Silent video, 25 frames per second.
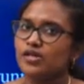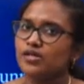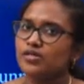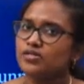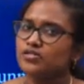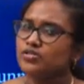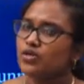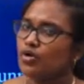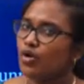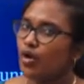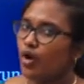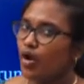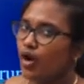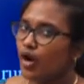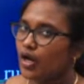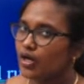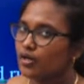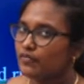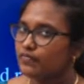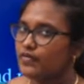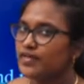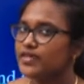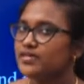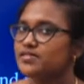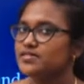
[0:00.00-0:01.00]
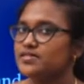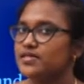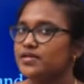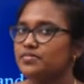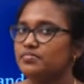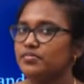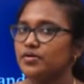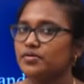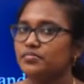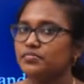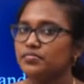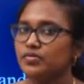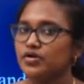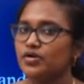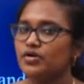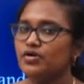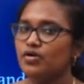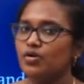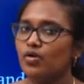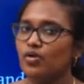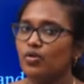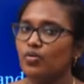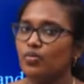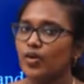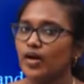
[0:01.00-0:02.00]
So, always remember
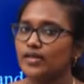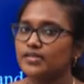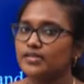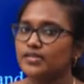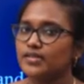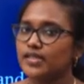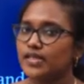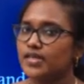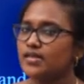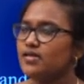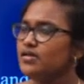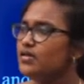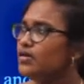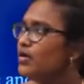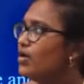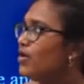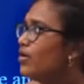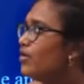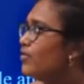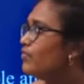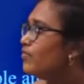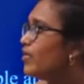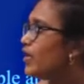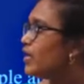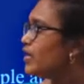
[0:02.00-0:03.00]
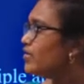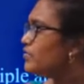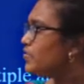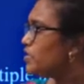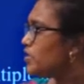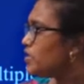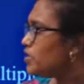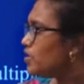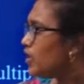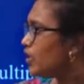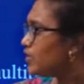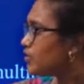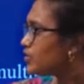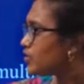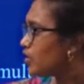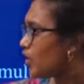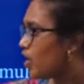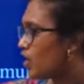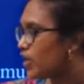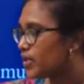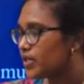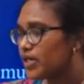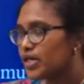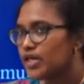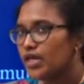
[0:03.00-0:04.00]
one thing, whenever you are
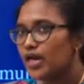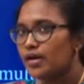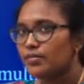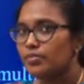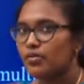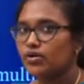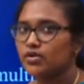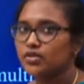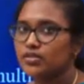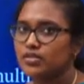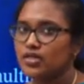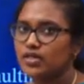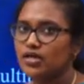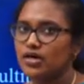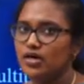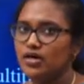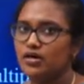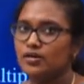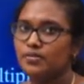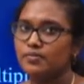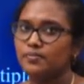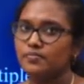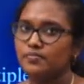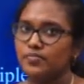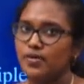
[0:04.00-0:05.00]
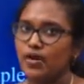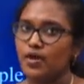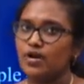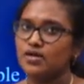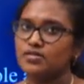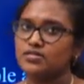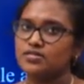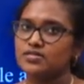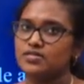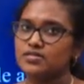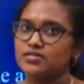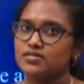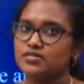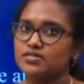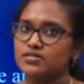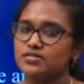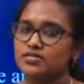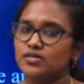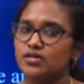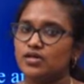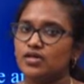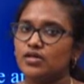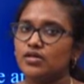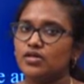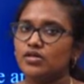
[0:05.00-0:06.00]
talking about the process,
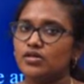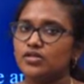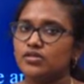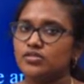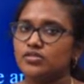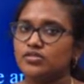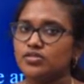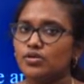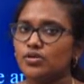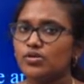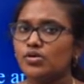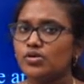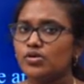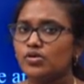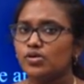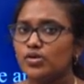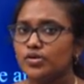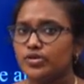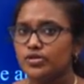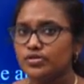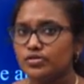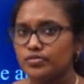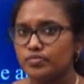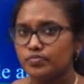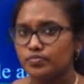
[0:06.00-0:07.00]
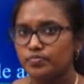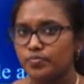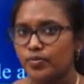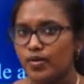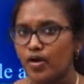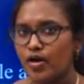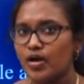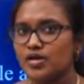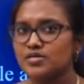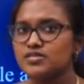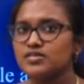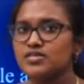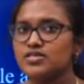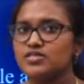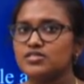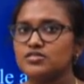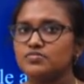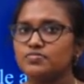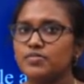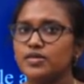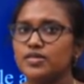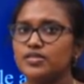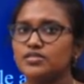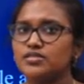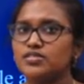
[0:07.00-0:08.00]
so process
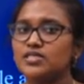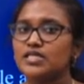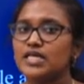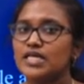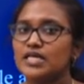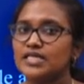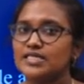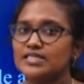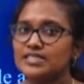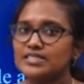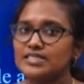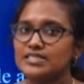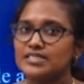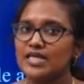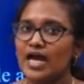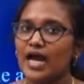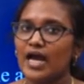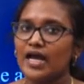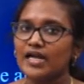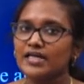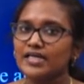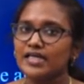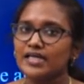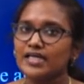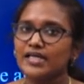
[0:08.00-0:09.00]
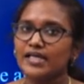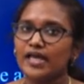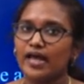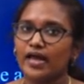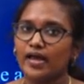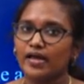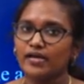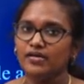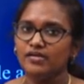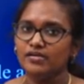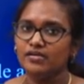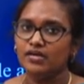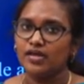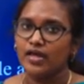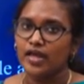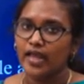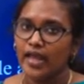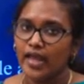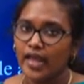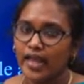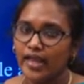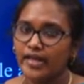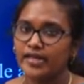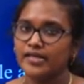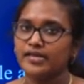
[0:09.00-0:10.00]
means starting and
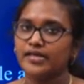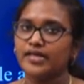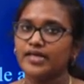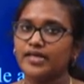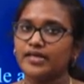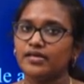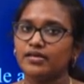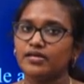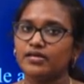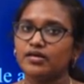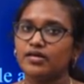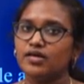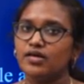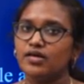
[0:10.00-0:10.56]
ending.